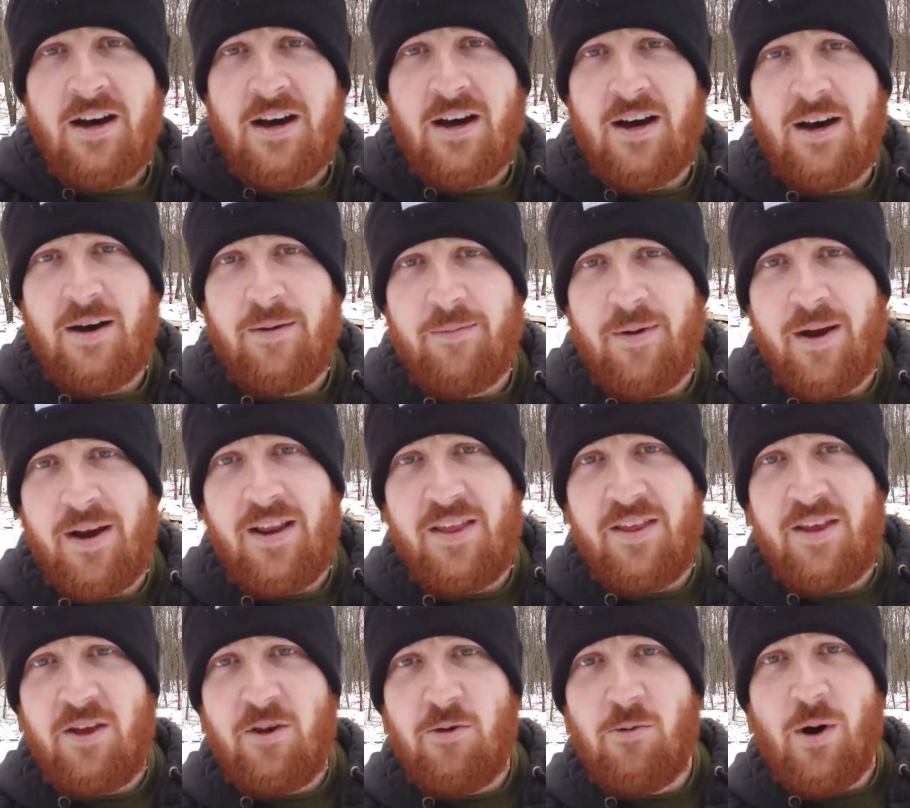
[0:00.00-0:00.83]

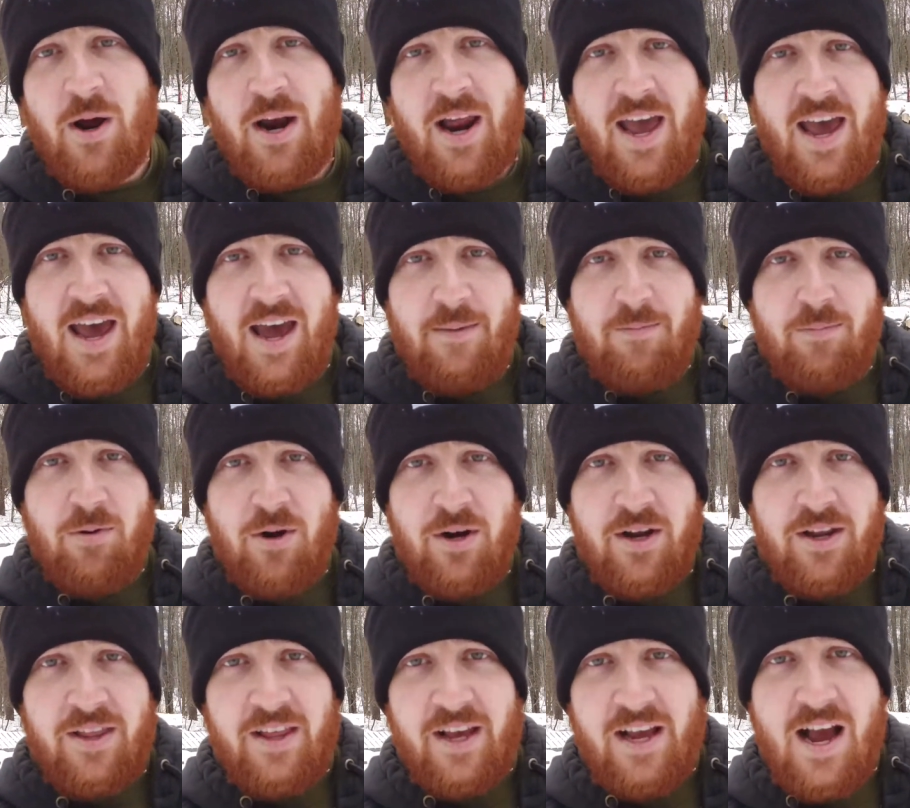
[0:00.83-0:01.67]
anything you want to add,
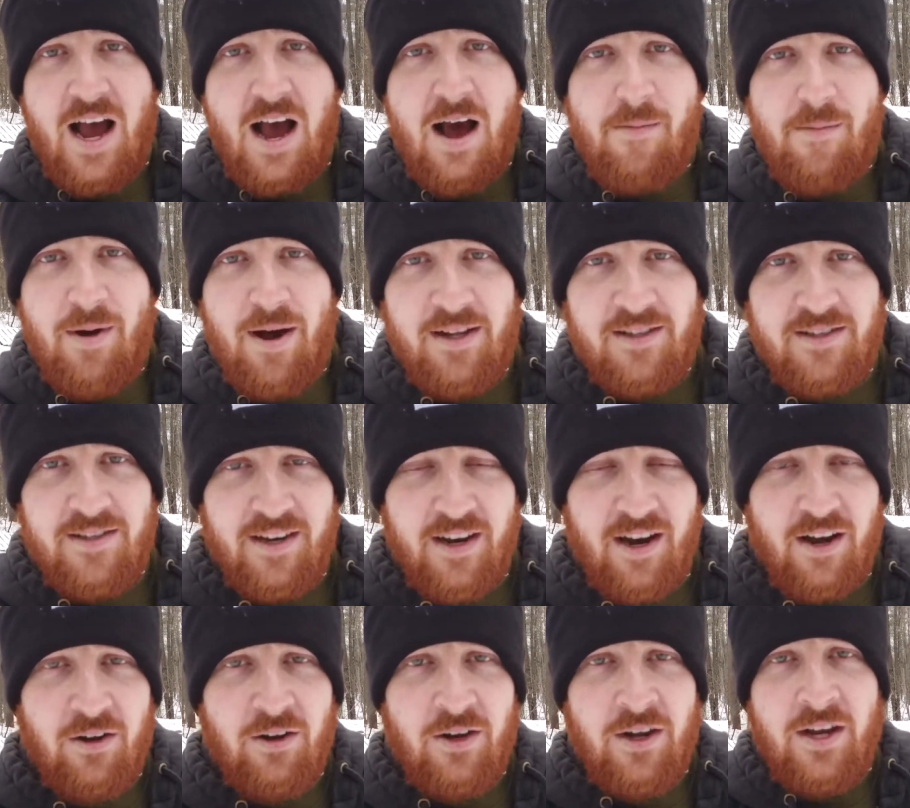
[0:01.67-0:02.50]
put it in the comments
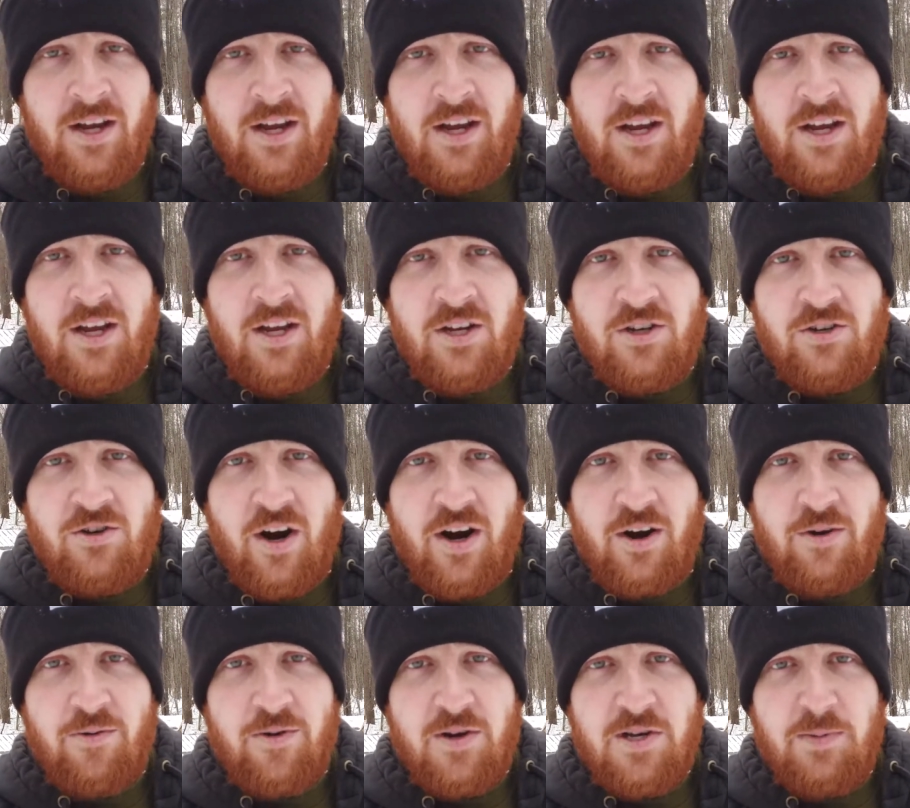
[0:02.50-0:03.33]
and I'll
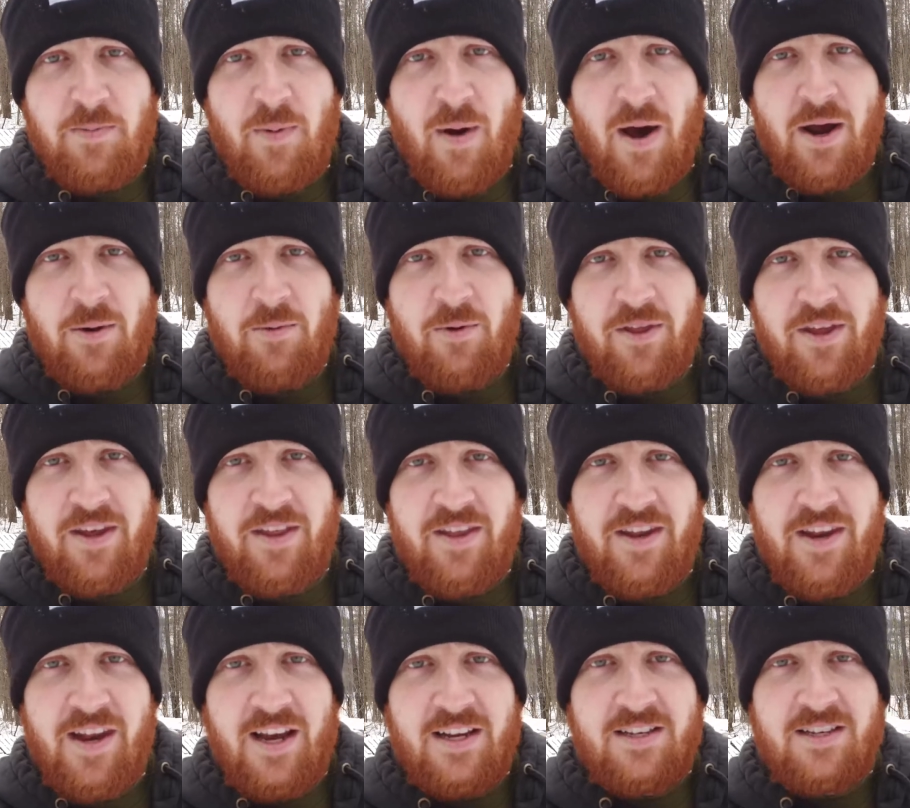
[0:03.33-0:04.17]
try to respond
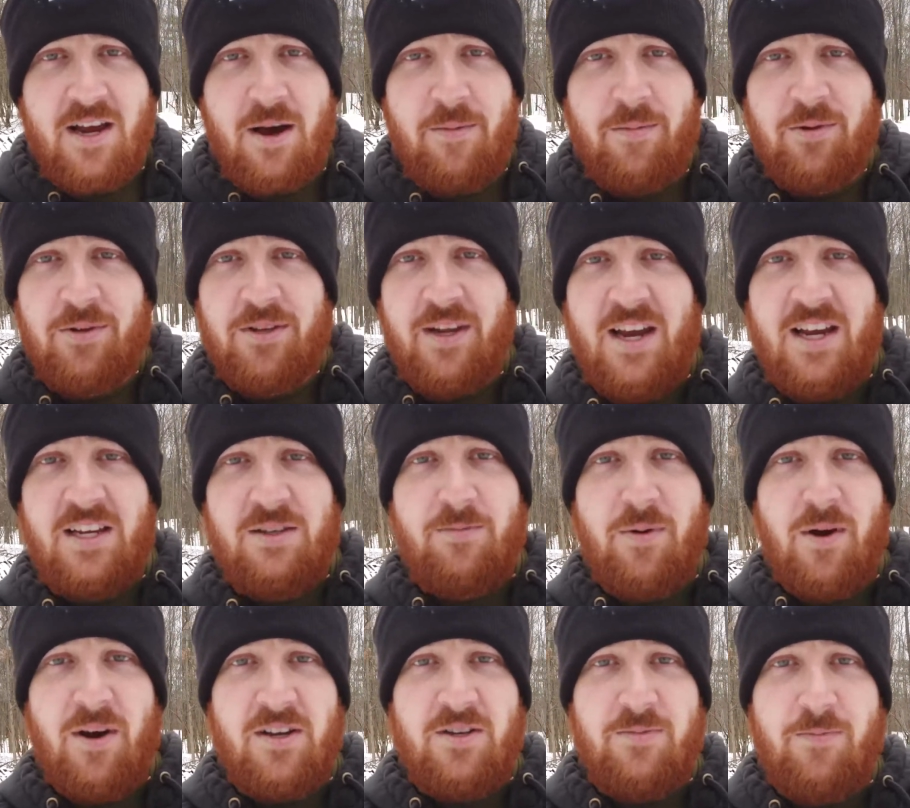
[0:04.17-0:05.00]
within the next couple
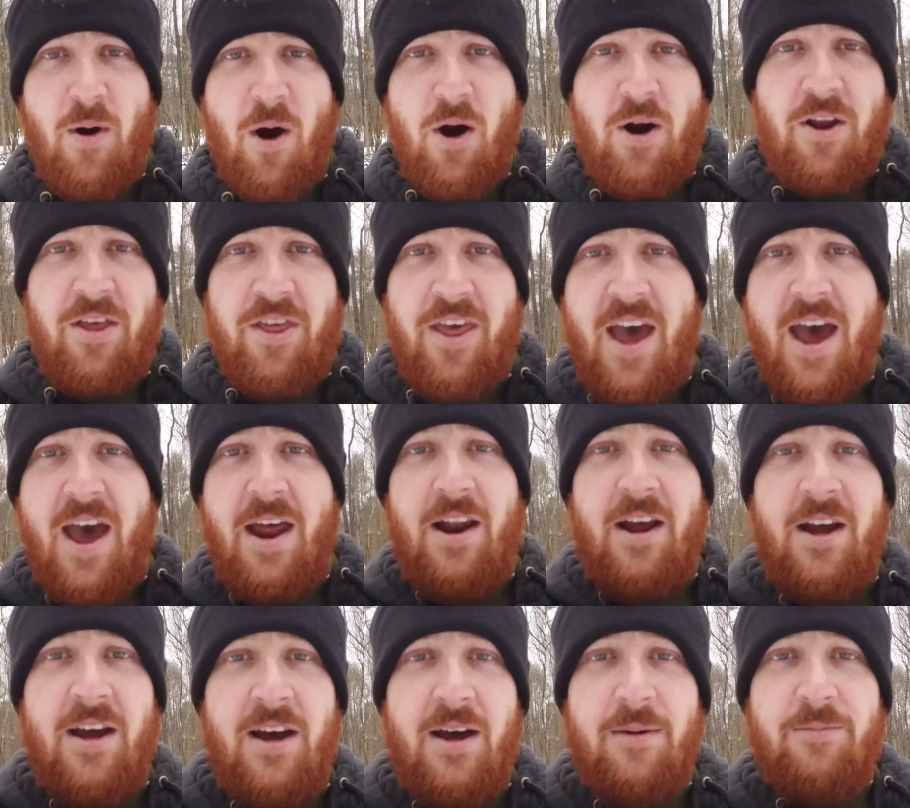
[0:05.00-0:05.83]
days. But as part of
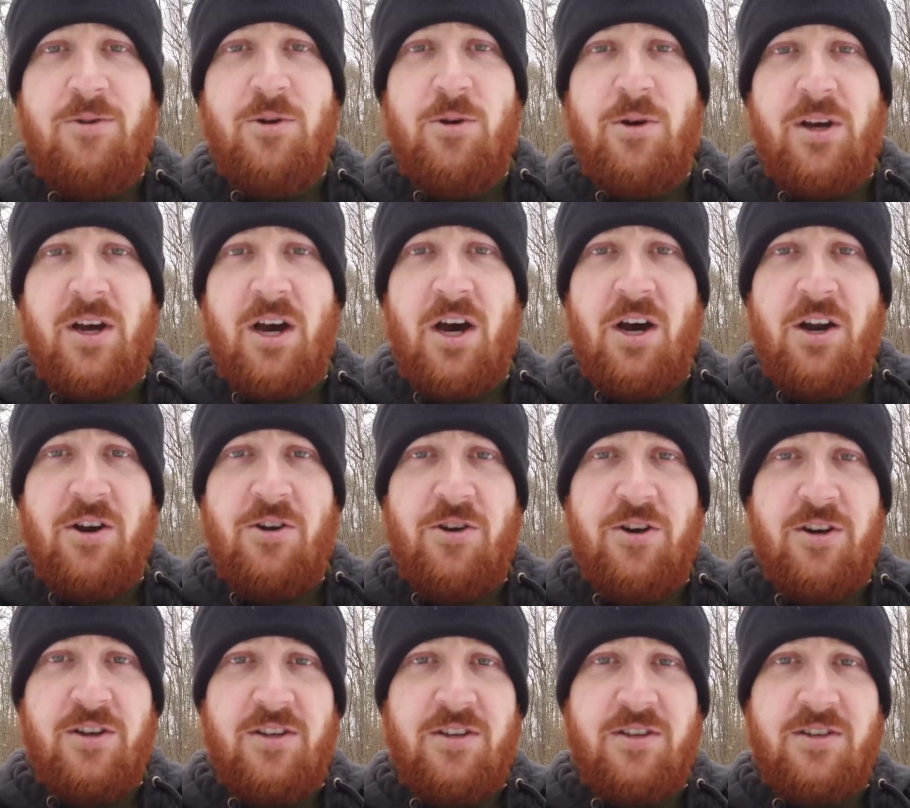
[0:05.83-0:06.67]
that, I'm doing a
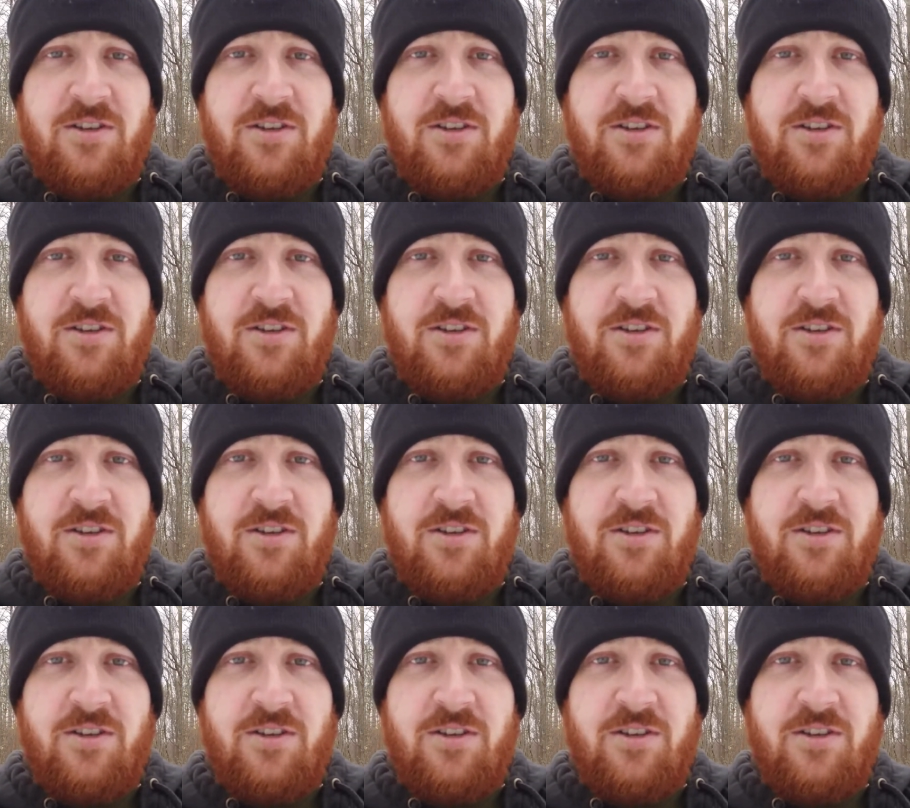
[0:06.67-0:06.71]
100